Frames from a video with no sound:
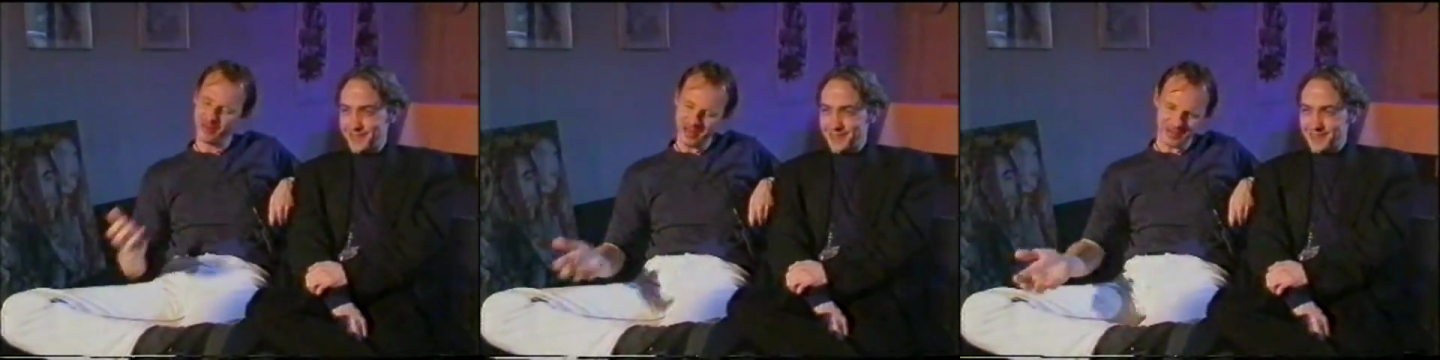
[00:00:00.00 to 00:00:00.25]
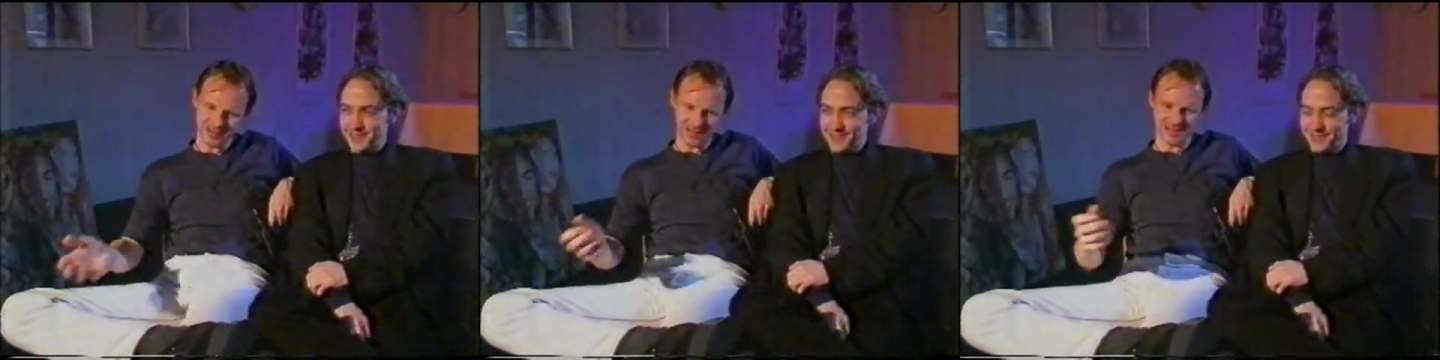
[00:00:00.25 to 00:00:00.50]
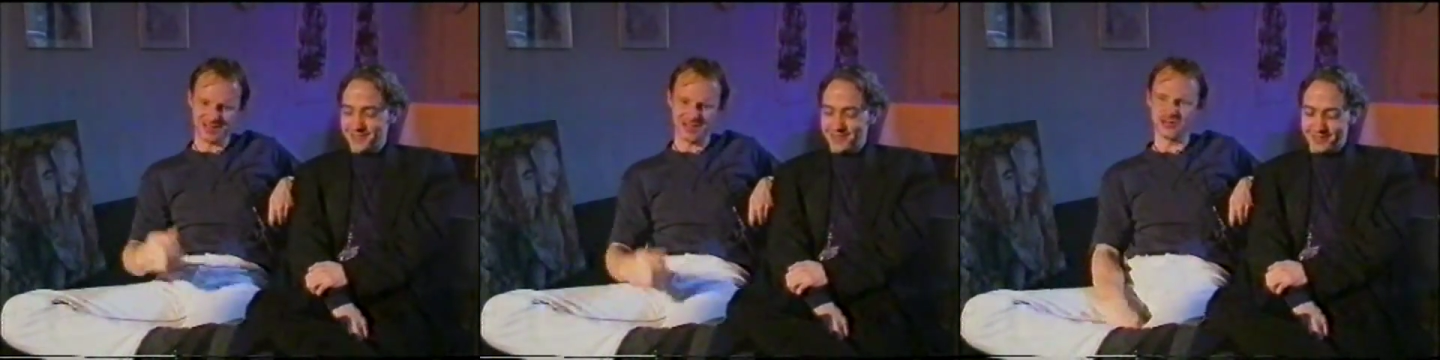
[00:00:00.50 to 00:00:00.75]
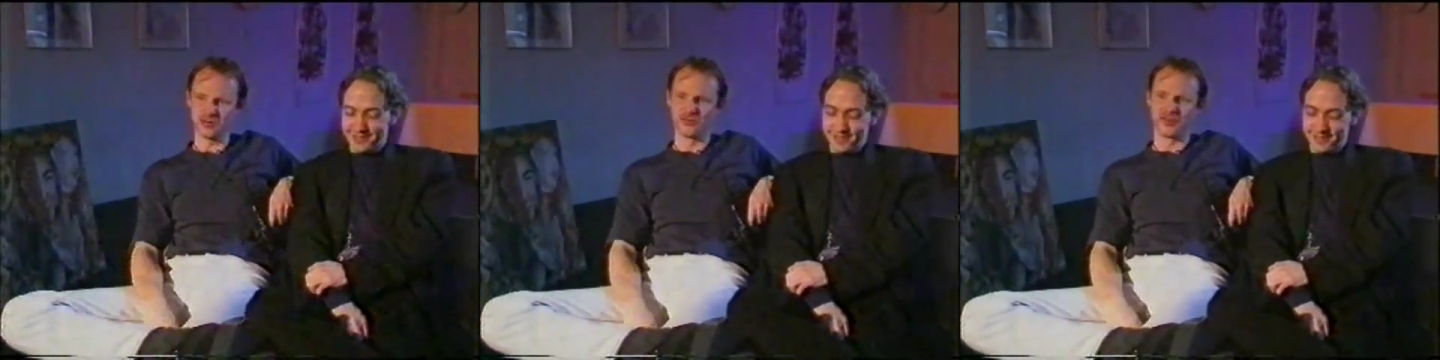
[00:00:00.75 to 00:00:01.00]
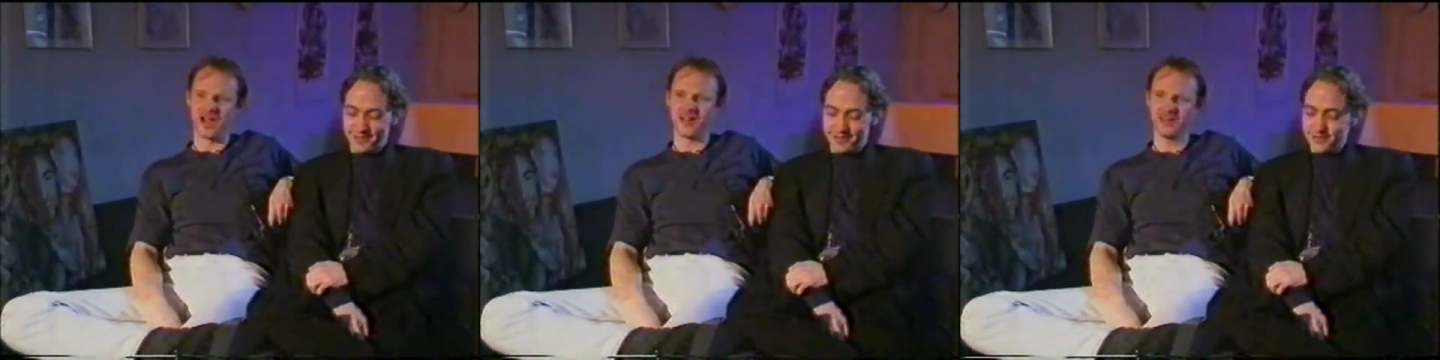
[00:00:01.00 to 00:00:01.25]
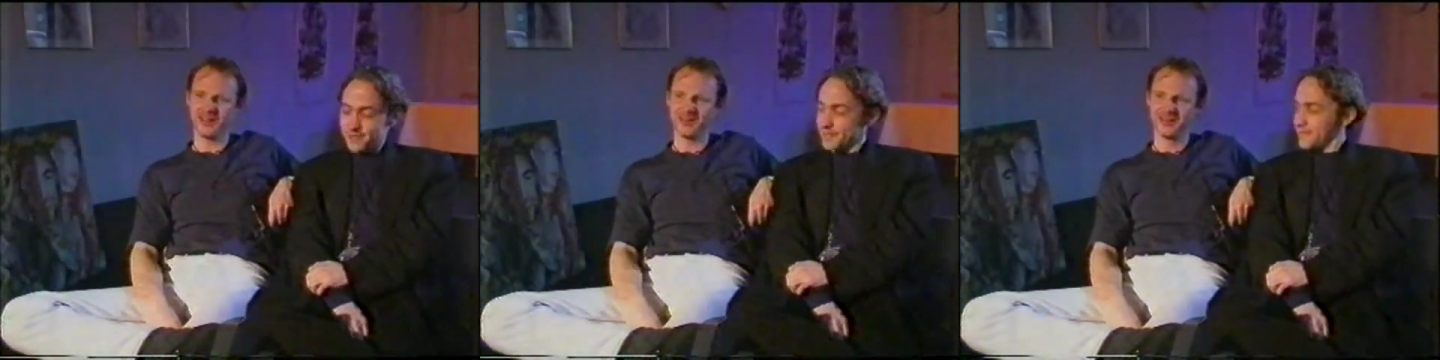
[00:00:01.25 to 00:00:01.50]
Speaker 1: That, that's, that's not
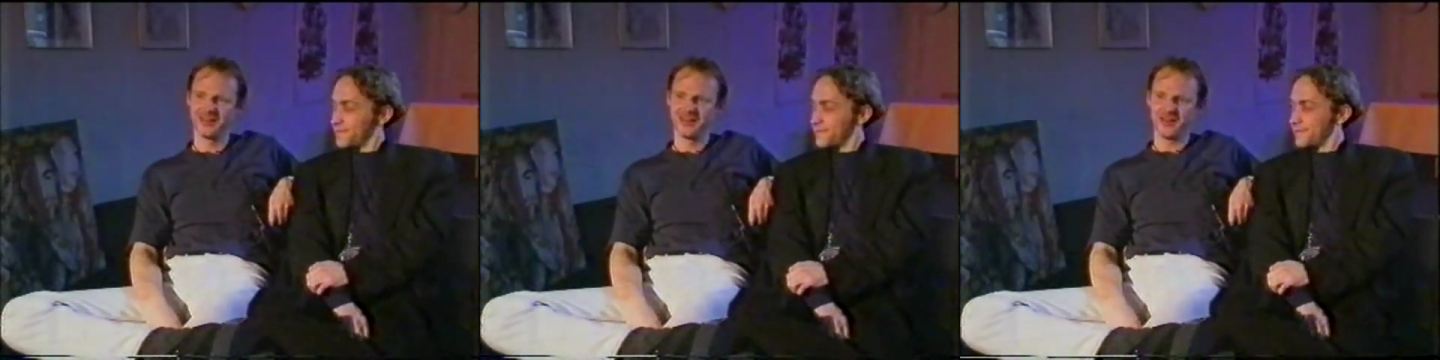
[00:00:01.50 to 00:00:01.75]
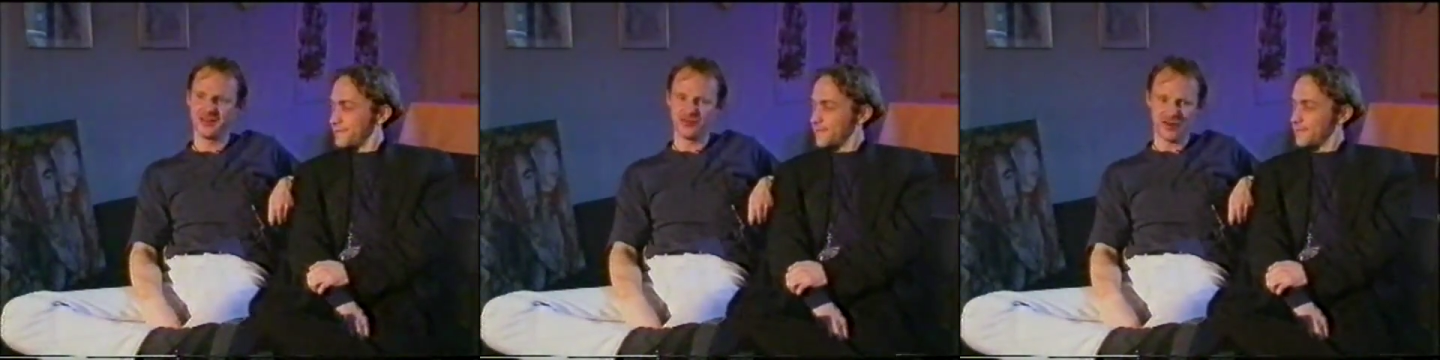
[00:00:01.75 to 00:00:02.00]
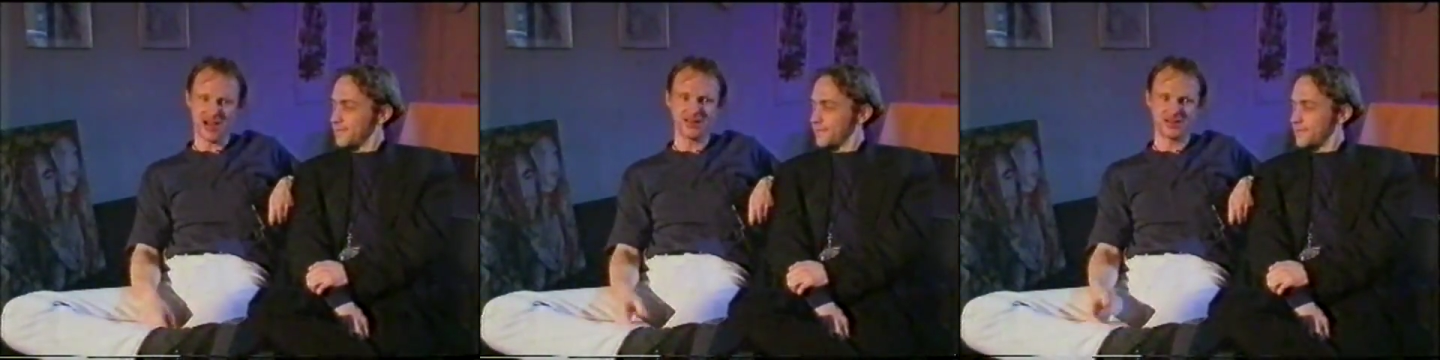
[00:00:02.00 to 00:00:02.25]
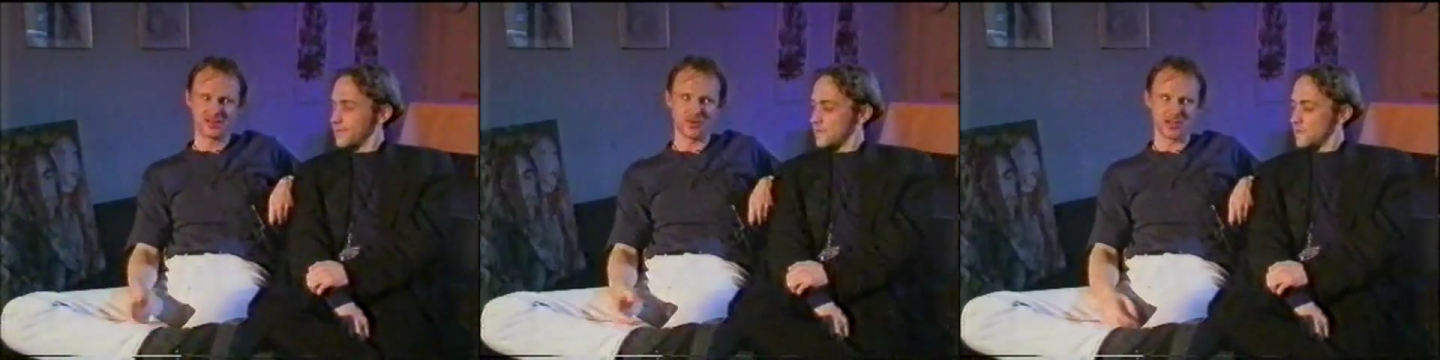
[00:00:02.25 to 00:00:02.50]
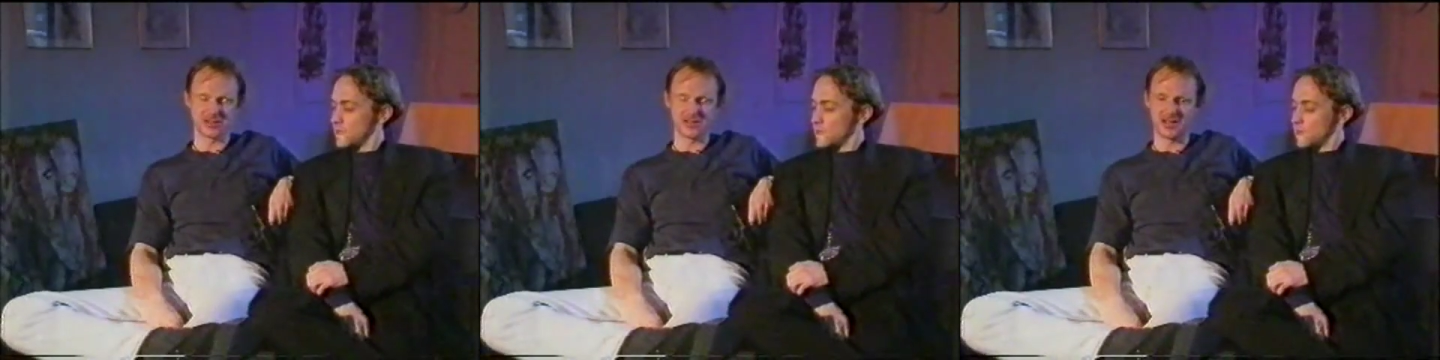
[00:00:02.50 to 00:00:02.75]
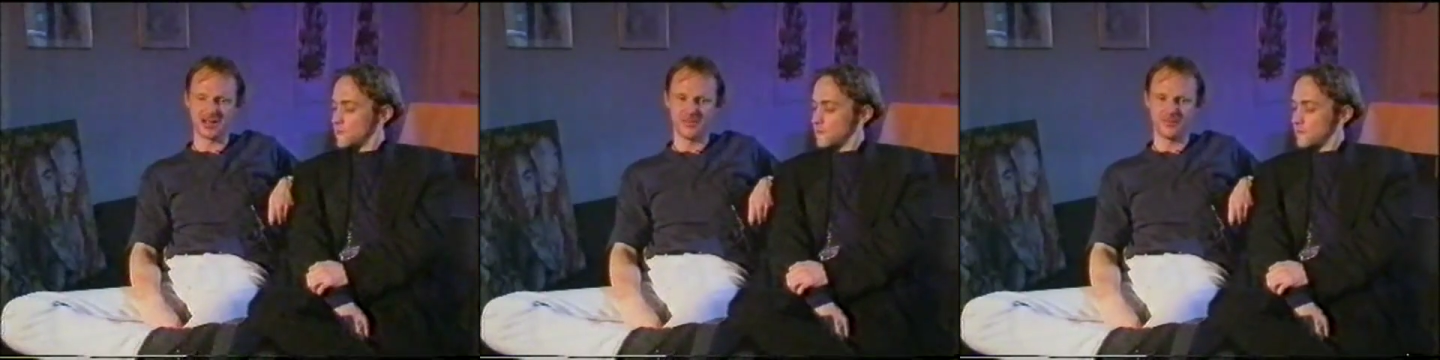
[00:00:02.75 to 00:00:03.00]
reality. Reality is,
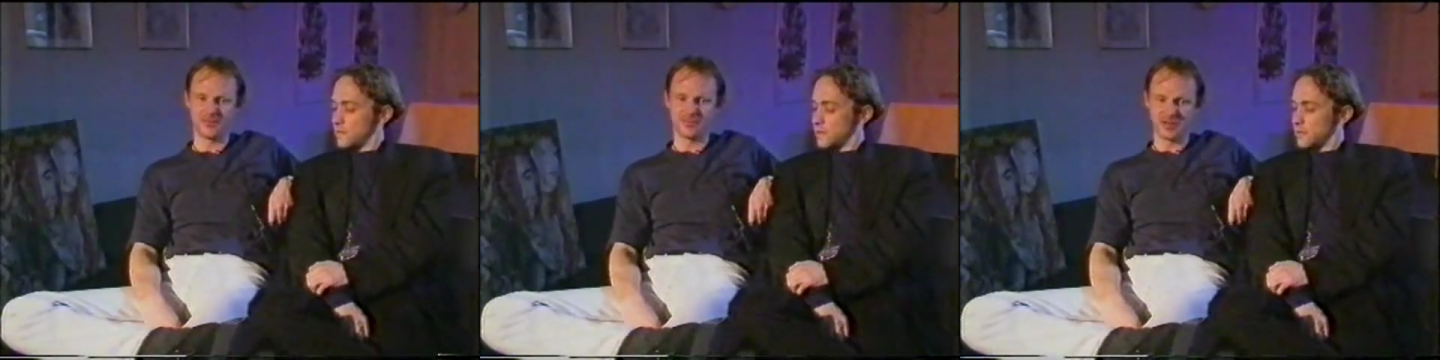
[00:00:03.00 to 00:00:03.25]
is, uh,